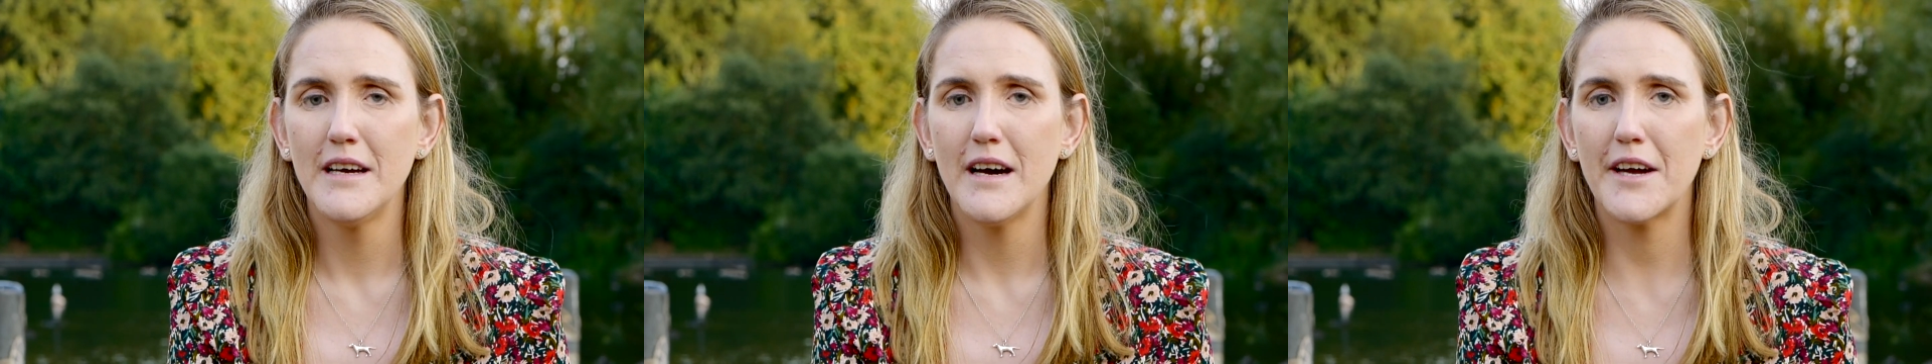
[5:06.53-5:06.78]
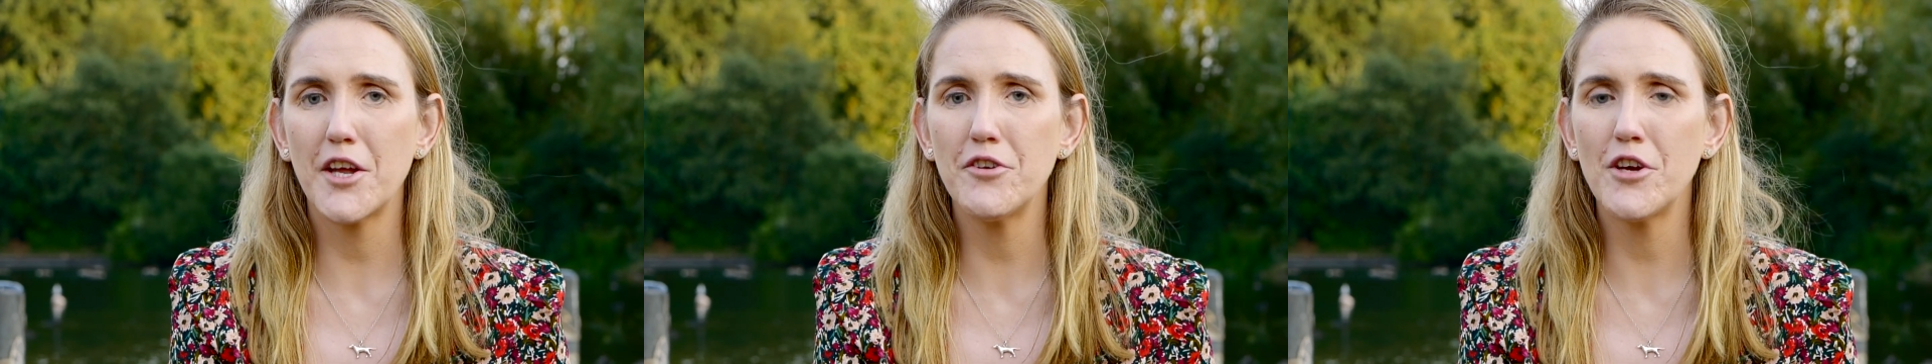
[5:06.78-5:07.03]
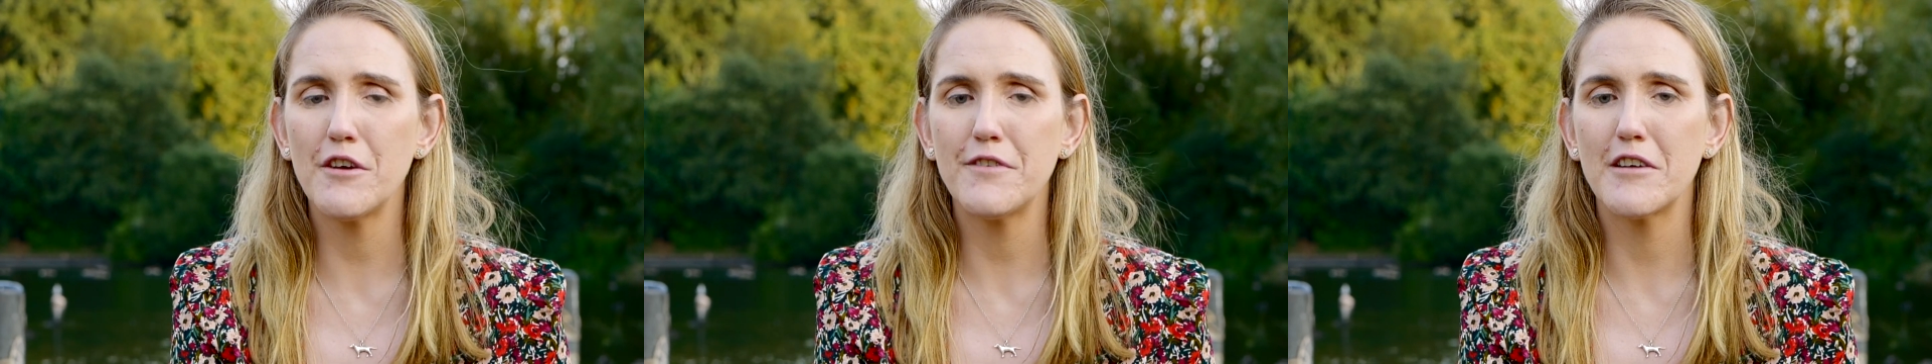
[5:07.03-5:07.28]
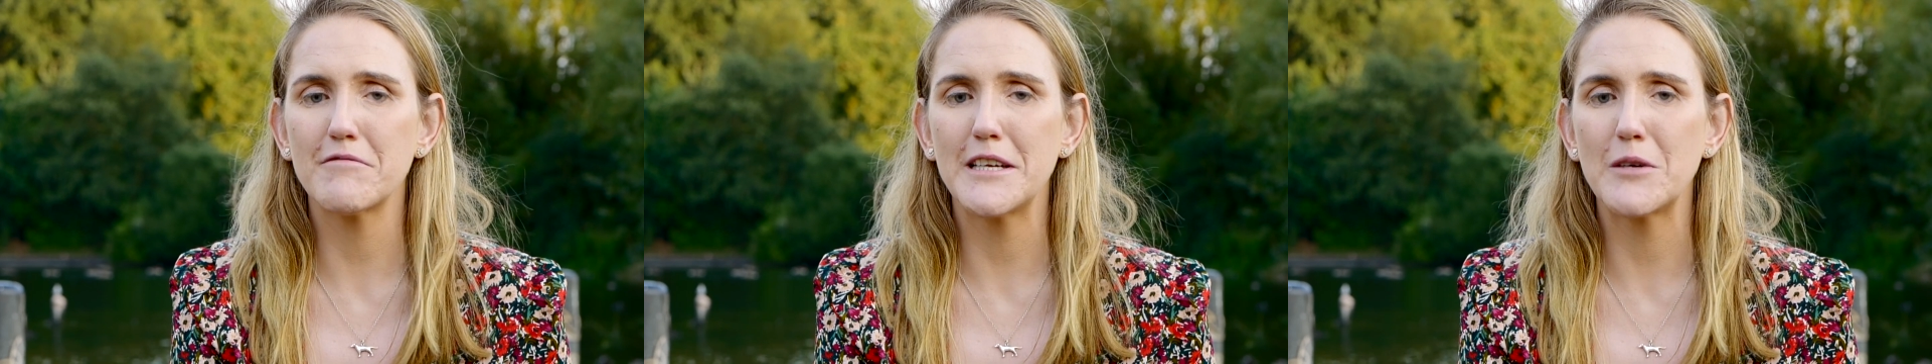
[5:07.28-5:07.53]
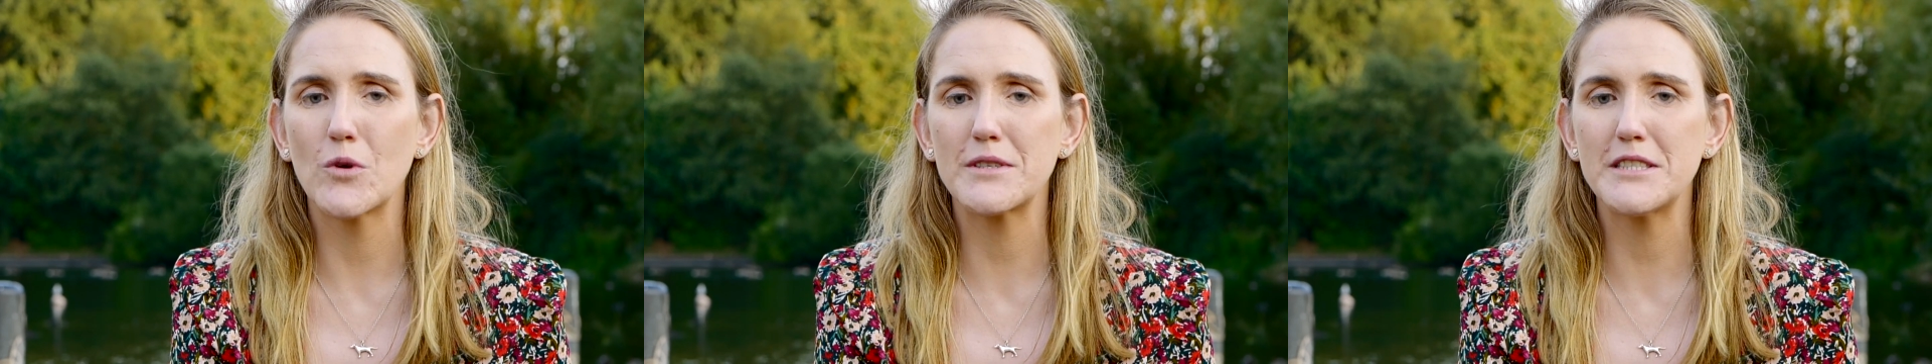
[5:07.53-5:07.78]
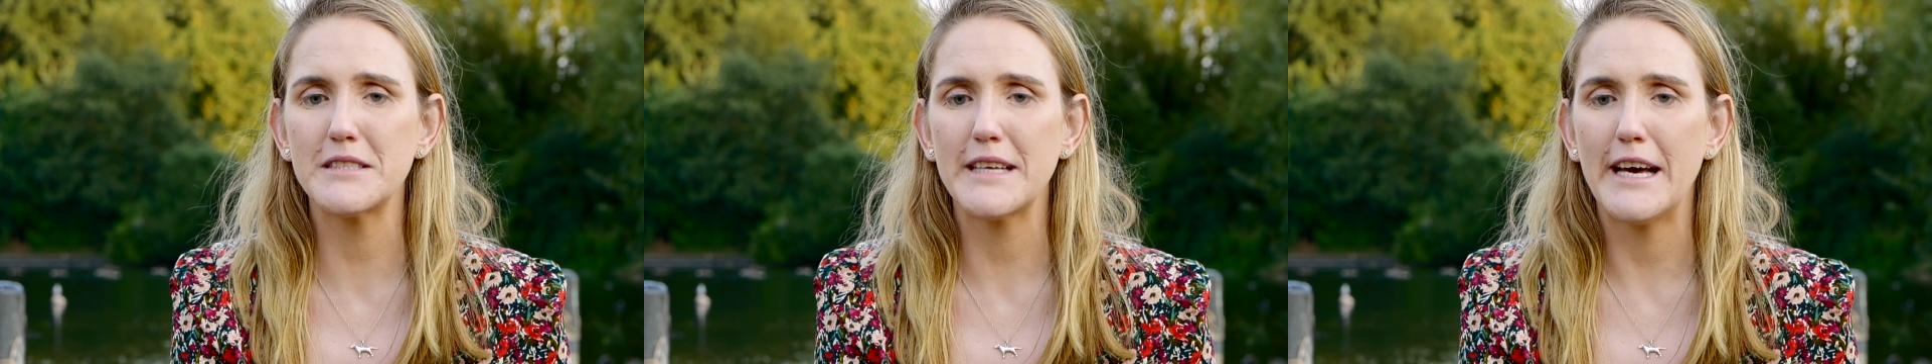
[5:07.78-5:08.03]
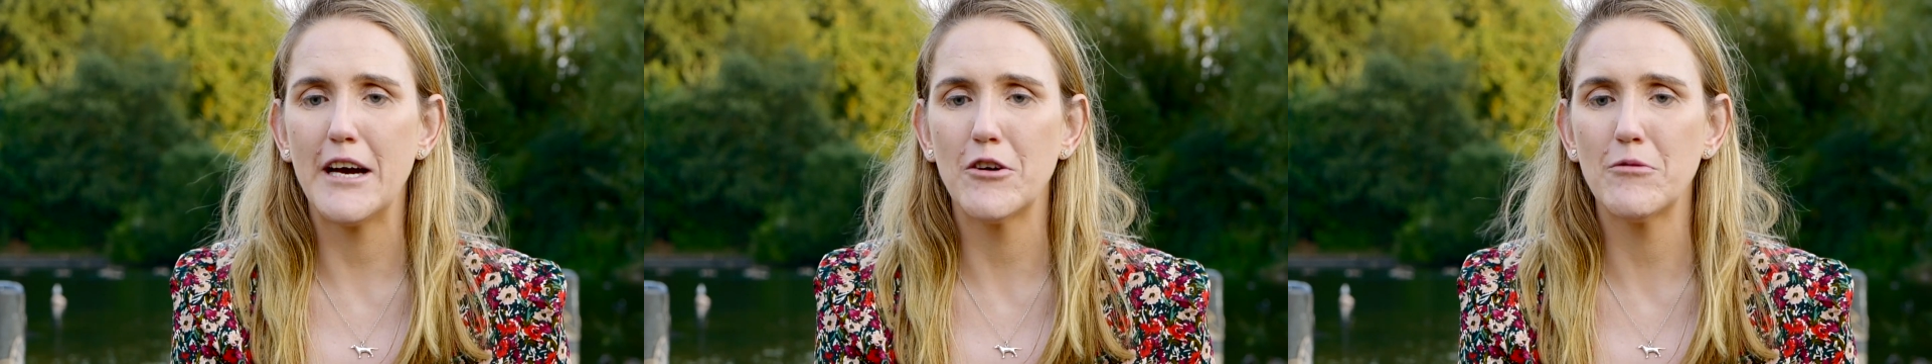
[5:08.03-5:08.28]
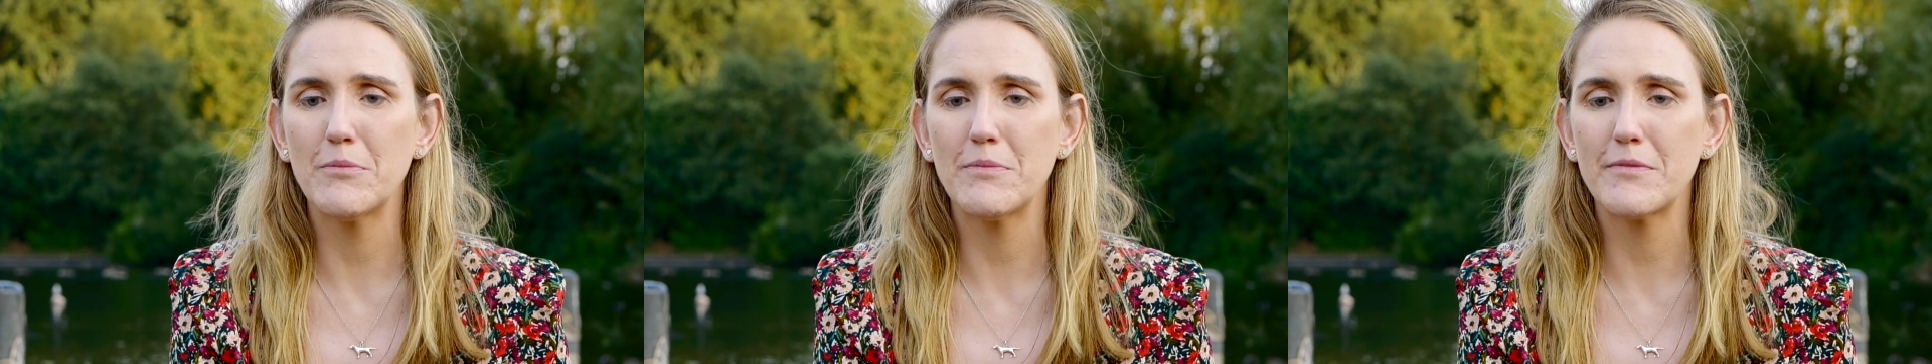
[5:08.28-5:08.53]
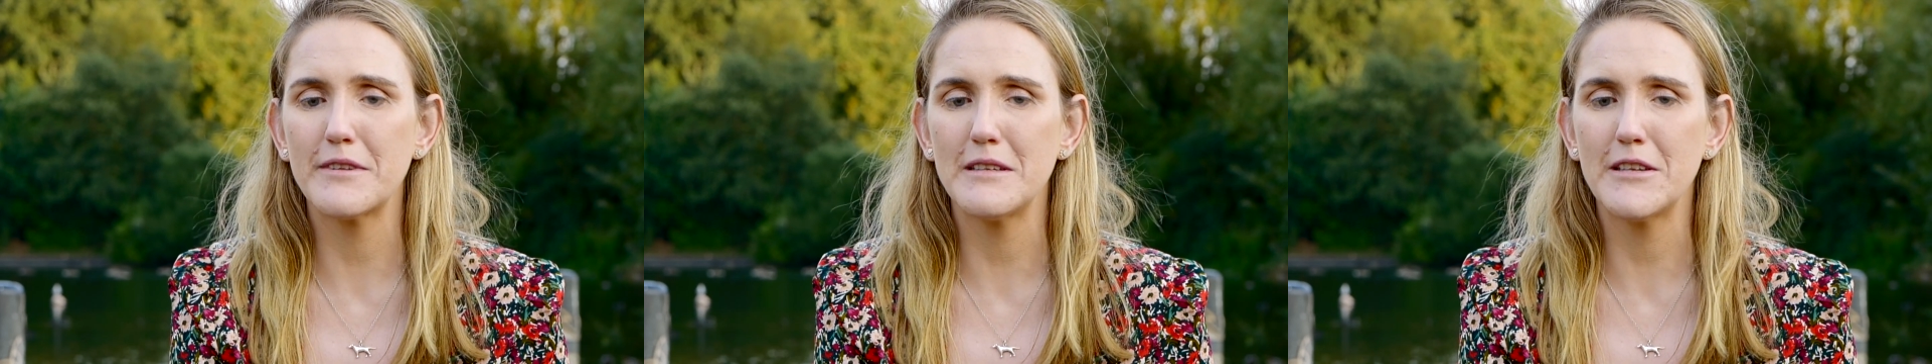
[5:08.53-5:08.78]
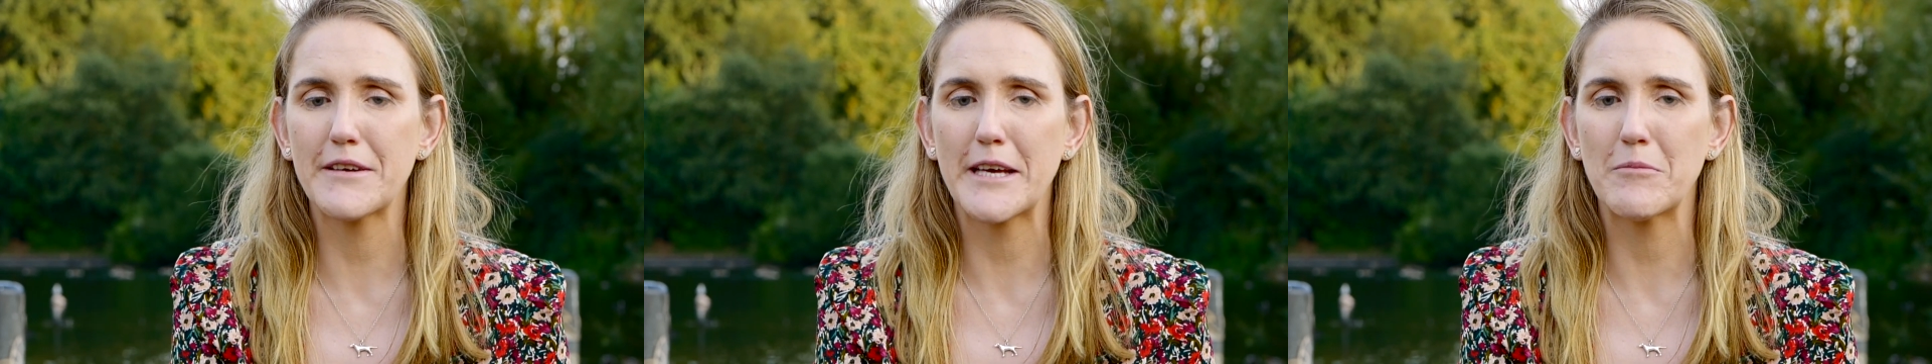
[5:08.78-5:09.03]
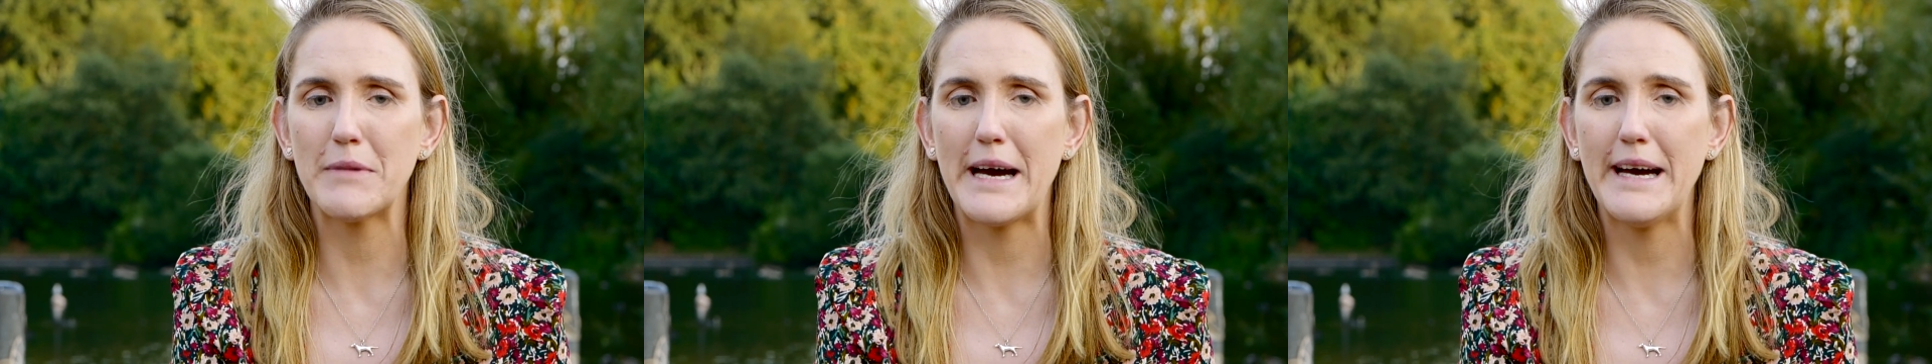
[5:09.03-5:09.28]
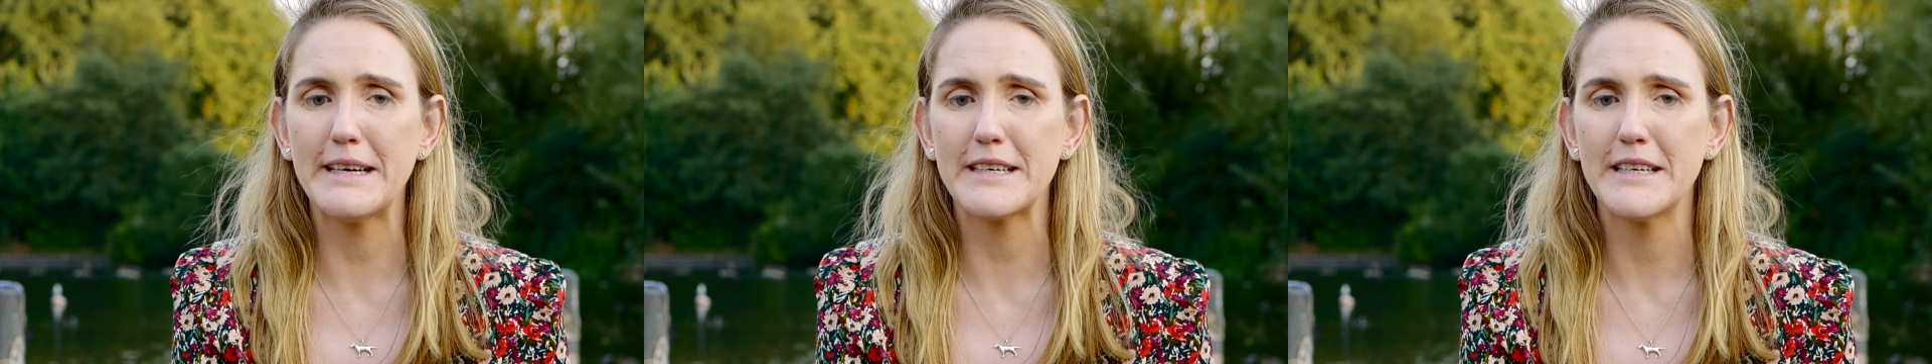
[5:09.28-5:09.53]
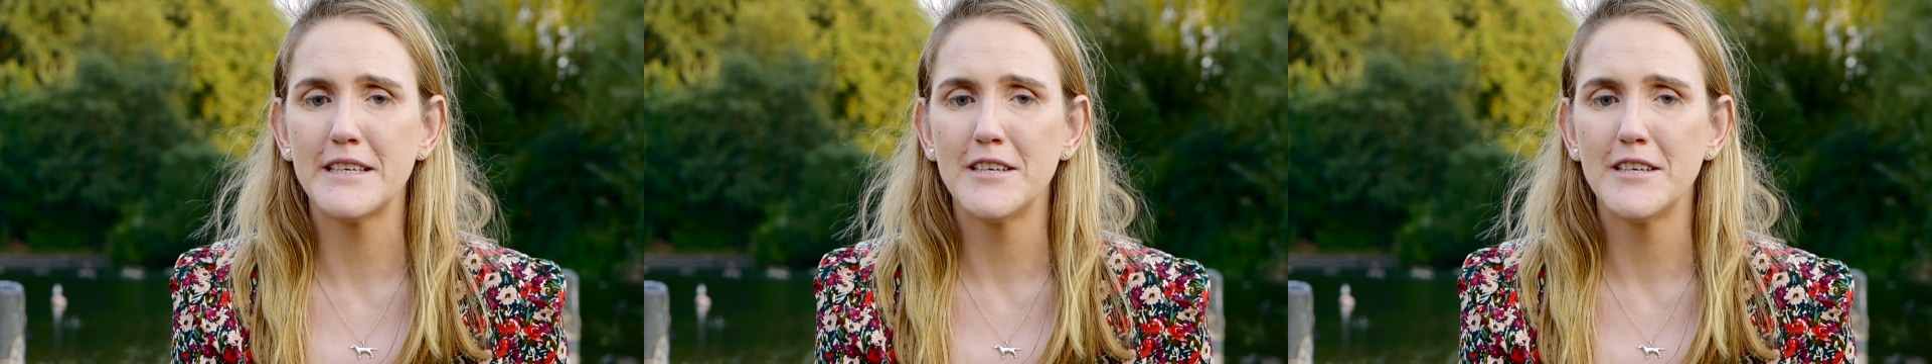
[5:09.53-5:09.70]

I don't know if I really wanted the help looking back,